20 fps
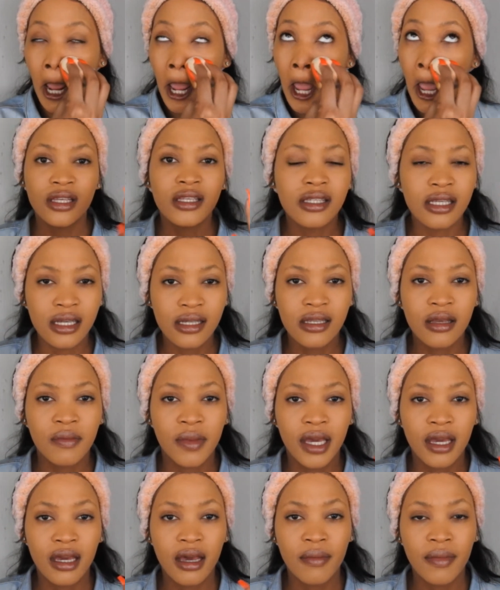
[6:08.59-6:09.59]
So this is a
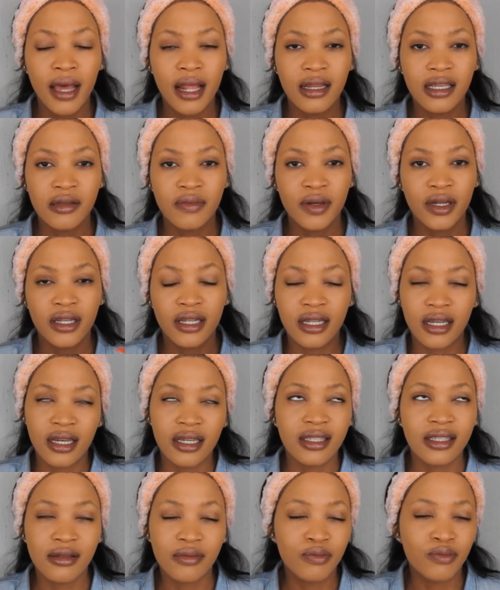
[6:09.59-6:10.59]
makeup Alice blend.
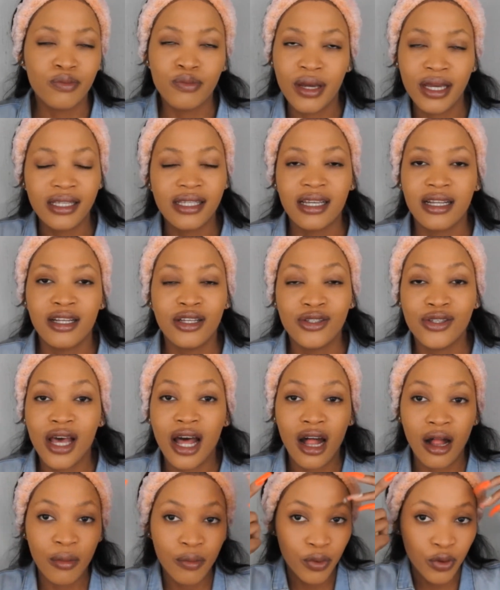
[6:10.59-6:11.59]
It's basically to
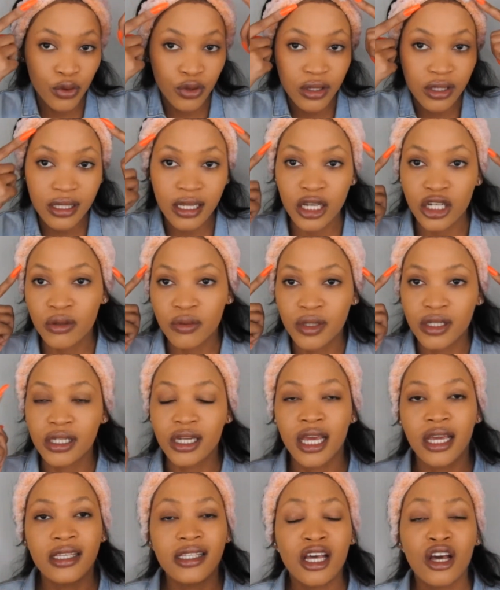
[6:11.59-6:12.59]
help with such
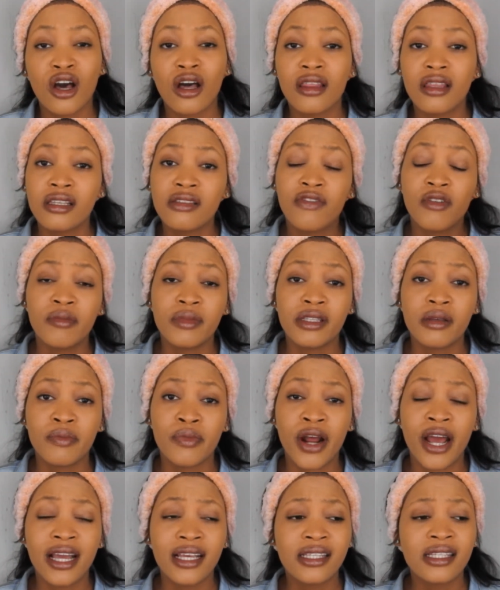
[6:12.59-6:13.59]
mistakes. I got this from a
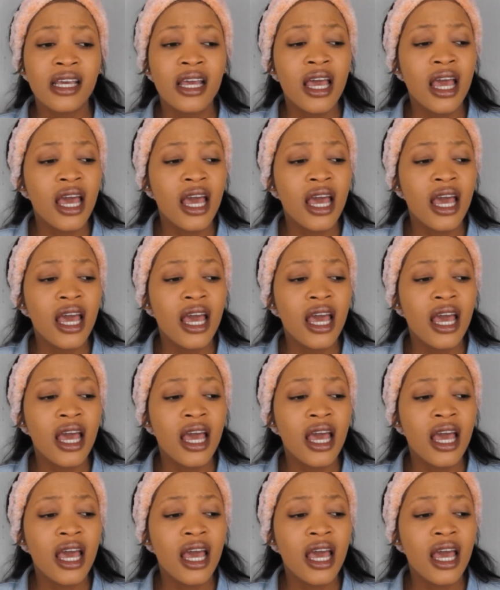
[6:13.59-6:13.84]
surprise.